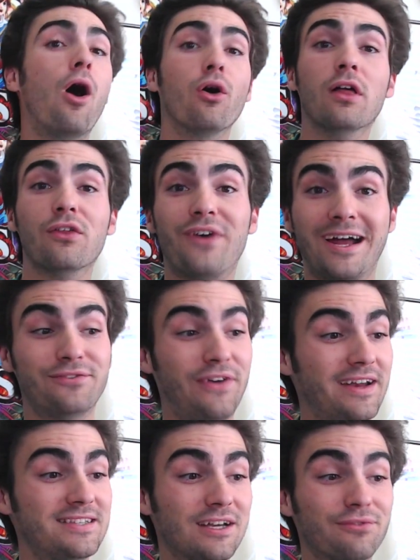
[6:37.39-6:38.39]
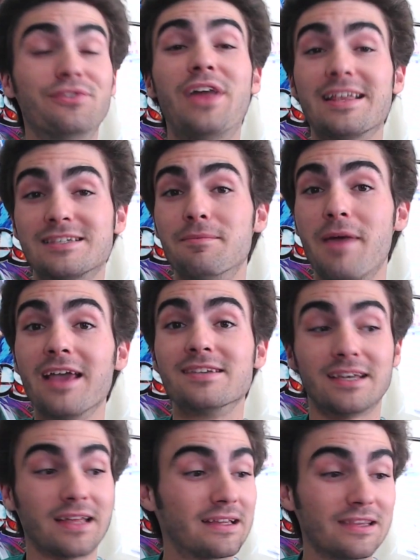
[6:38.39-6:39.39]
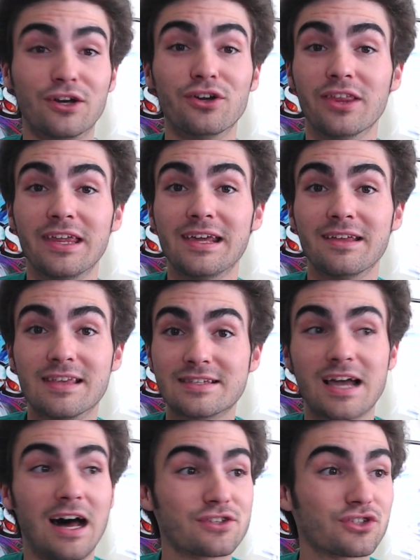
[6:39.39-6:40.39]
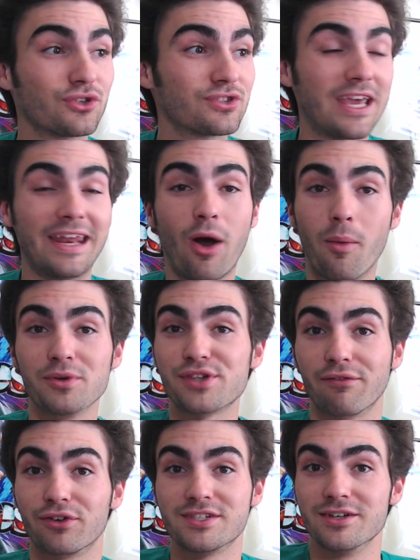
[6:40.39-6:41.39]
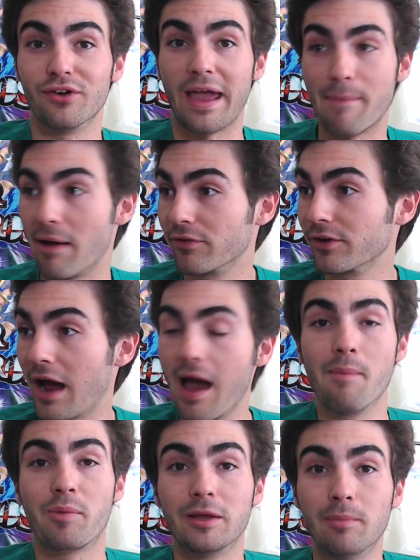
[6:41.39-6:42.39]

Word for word: Although the Final Fantasy stuff, that's amazing. Like, literally, this console is getting almost every single game ever, pretty